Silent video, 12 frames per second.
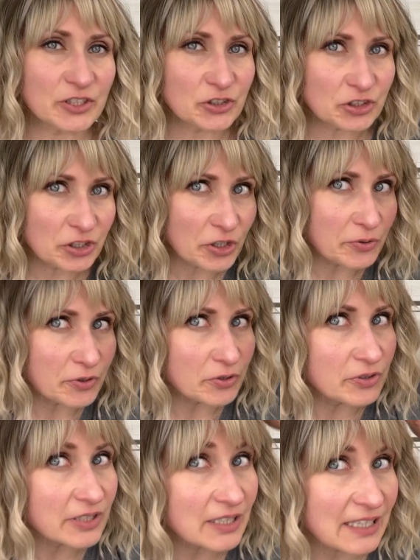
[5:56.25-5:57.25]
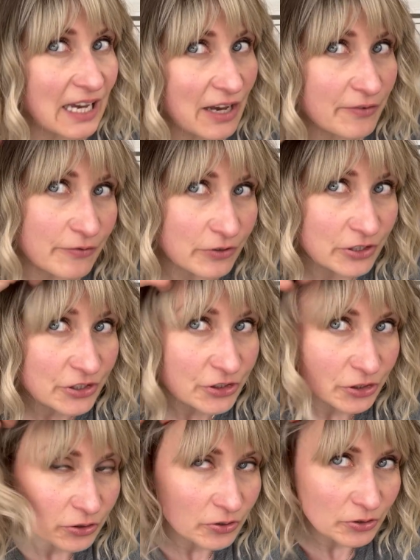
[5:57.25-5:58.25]
show you the
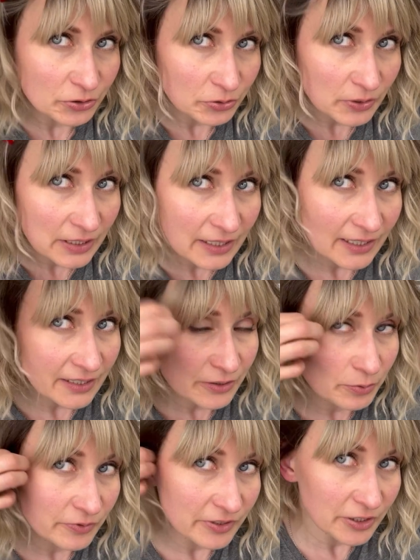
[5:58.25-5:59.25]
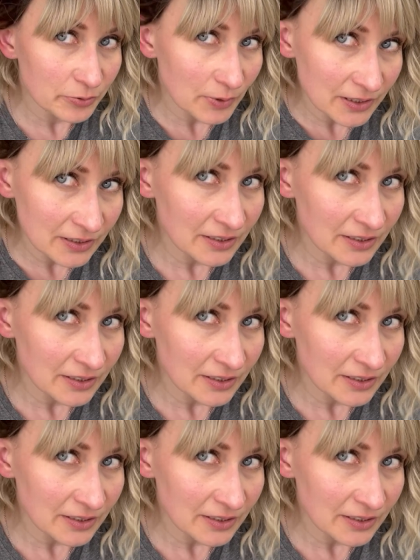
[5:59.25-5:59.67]
coverage you're going to get with this one.